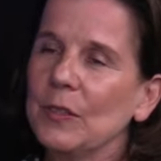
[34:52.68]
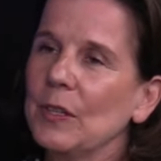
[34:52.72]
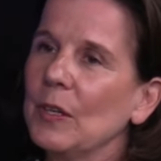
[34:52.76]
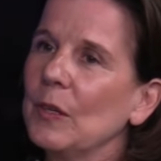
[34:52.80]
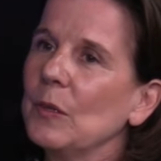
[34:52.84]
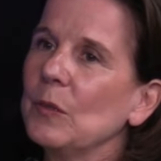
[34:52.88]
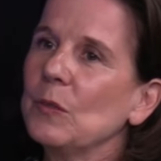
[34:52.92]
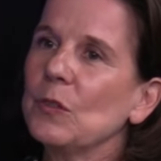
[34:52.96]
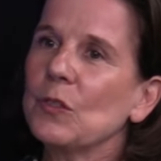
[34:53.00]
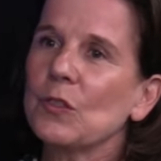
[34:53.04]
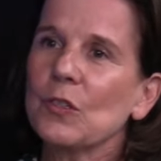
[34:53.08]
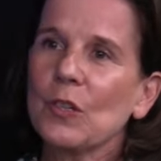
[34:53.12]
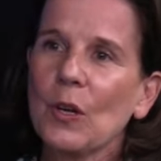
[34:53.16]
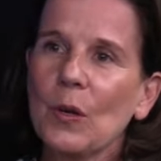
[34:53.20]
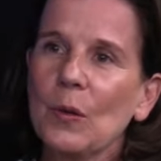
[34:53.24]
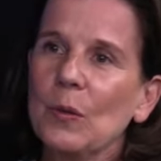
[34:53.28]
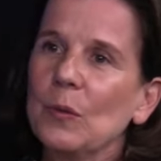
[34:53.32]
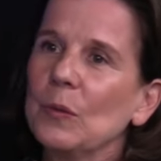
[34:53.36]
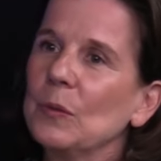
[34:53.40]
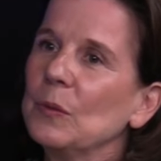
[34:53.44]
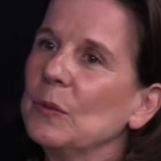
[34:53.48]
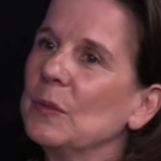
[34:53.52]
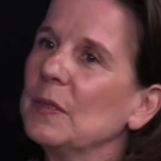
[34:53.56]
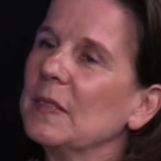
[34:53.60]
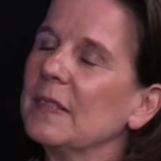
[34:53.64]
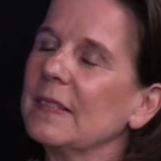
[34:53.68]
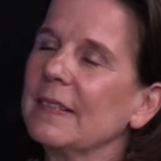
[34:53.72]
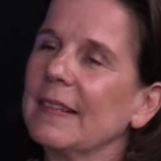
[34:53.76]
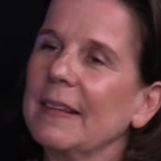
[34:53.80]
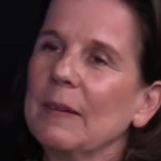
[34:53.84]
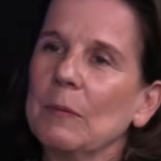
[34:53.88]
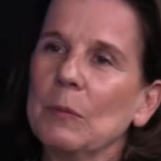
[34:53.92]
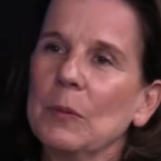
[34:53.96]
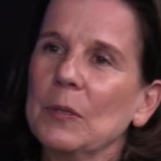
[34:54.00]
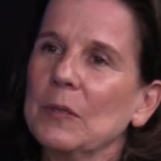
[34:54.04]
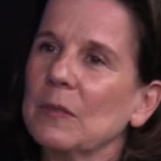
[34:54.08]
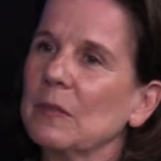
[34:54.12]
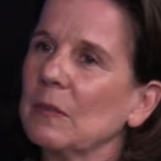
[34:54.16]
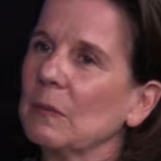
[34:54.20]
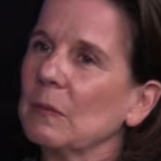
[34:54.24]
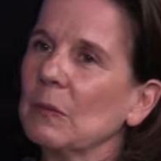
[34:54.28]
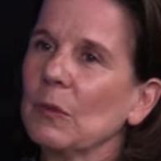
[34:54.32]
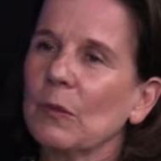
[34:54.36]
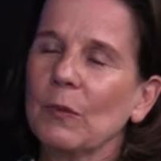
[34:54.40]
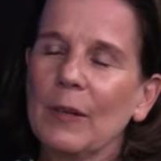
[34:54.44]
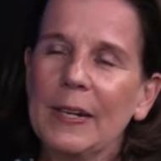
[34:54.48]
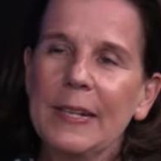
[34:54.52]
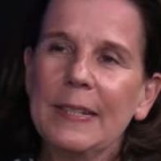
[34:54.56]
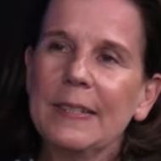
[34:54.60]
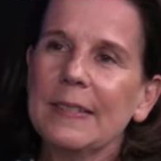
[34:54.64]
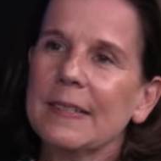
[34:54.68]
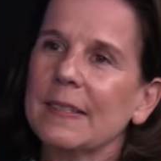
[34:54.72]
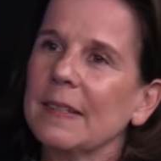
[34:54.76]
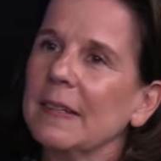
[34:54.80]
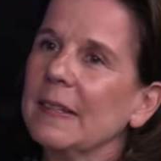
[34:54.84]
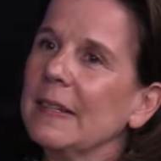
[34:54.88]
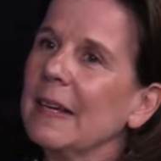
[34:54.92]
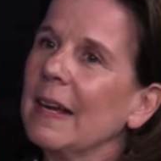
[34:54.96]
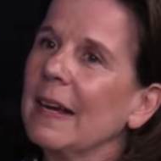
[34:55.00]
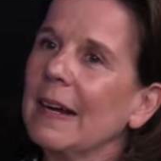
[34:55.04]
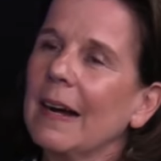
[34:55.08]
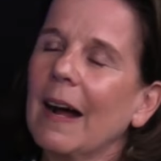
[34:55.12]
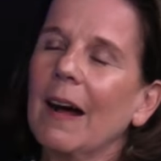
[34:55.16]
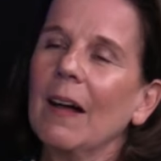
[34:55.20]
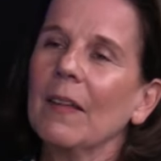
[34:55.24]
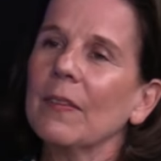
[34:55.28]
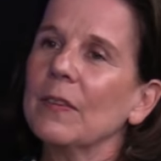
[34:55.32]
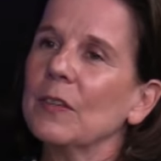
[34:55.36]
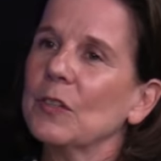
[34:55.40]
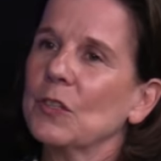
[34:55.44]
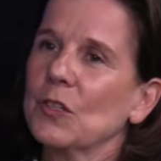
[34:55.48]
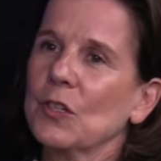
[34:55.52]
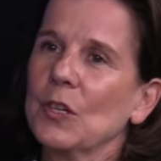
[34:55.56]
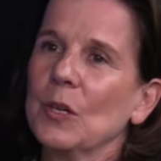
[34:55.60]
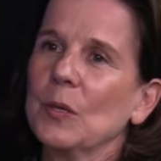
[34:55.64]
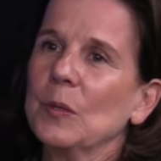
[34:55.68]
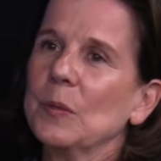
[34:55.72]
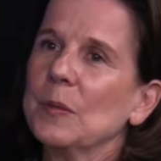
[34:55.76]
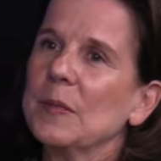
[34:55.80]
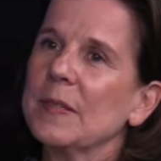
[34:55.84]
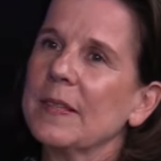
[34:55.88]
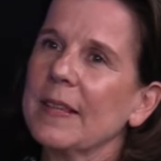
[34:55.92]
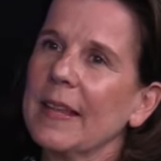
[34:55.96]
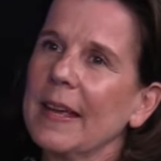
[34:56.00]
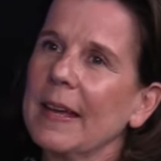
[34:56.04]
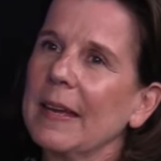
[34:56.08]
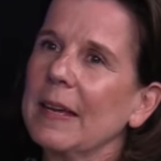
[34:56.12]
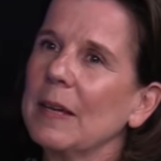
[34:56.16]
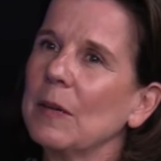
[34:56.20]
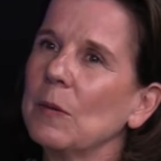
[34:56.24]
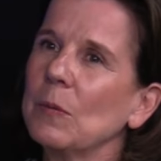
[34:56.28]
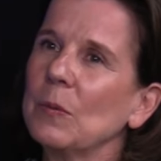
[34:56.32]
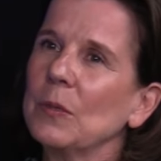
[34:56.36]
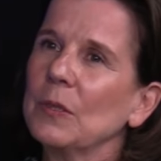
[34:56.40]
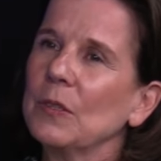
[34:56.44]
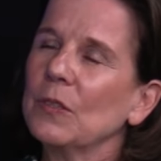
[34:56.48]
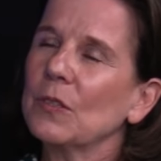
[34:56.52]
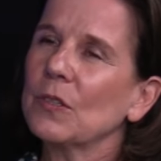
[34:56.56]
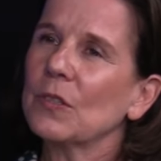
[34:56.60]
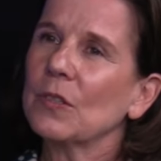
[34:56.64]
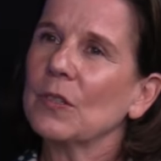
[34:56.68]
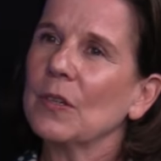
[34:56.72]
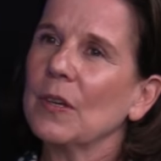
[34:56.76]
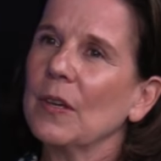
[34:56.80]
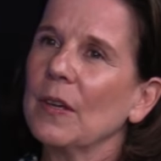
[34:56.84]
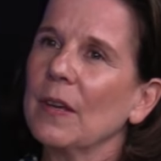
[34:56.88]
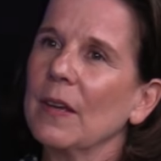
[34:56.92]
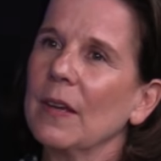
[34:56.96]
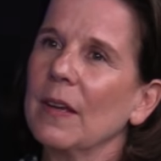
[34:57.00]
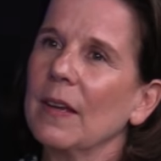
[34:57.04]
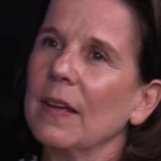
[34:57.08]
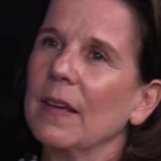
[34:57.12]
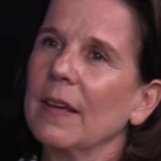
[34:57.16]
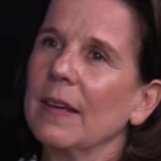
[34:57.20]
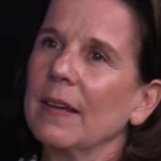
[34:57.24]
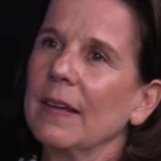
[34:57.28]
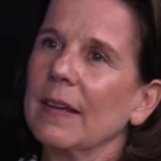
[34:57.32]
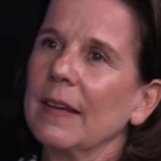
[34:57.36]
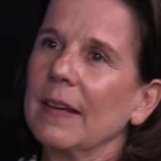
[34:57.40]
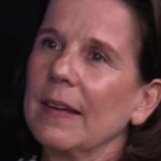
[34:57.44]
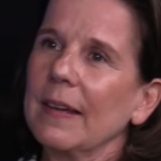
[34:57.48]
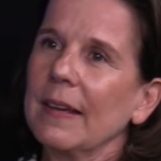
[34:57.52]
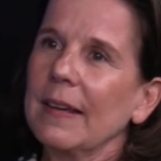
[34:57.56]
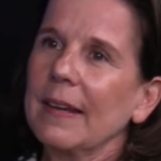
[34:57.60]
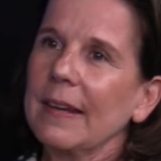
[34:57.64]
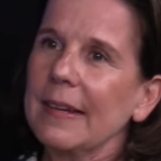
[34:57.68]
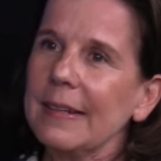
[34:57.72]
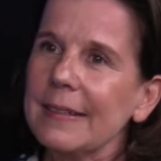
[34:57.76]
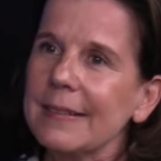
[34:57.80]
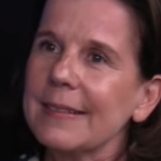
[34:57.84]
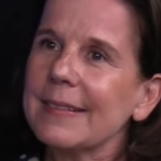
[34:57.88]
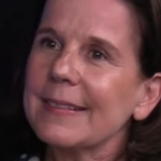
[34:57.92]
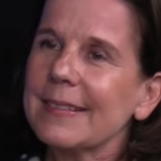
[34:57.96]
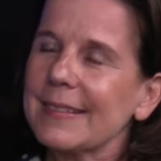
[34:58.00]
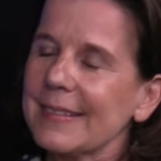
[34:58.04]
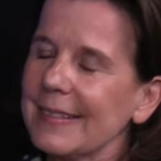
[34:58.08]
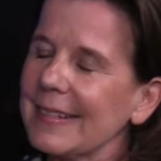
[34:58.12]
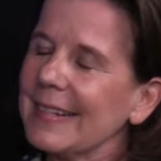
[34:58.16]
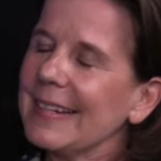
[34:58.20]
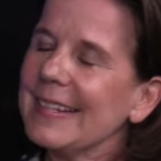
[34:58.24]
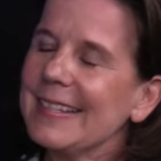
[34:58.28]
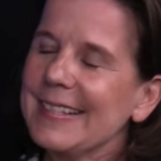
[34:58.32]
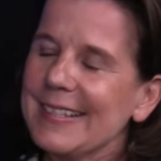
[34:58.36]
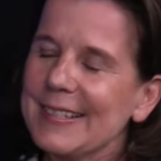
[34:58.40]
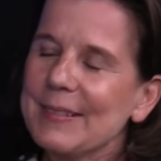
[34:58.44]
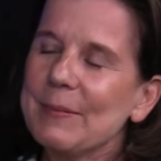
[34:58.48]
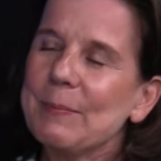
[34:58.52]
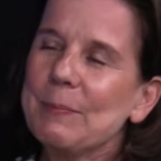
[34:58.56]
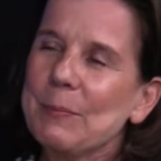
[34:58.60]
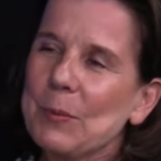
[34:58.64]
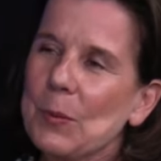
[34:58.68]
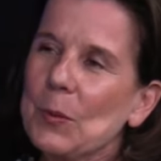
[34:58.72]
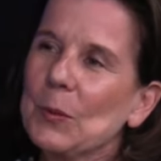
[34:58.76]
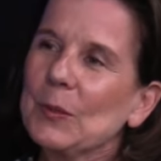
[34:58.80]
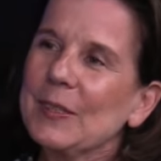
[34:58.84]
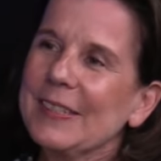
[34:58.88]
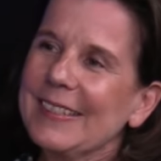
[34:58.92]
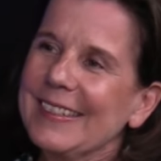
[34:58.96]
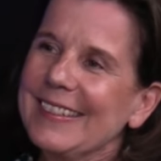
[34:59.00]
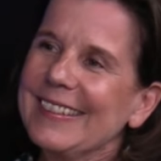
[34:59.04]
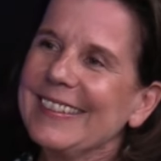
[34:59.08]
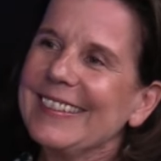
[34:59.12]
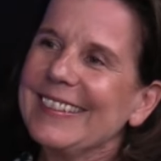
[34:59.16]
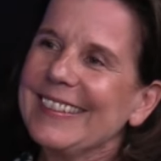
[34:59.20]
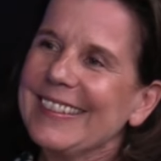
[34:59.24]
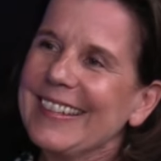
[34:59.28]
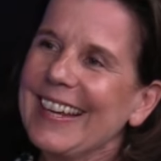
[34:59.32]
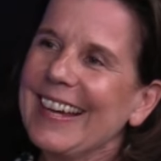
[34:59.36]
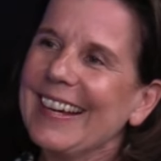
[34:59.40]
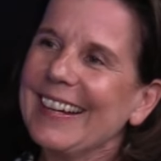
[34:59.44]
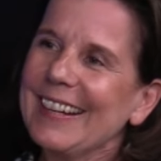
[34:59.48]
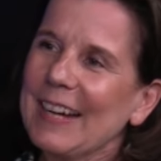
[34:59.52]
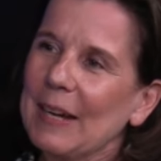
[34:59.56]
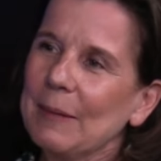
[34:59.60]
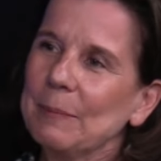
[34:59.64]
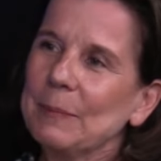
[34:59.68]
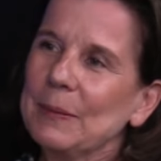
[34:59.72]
you know, shows. There was great other shows there, which it's it's important. Mm-hmm. Yeah, mm.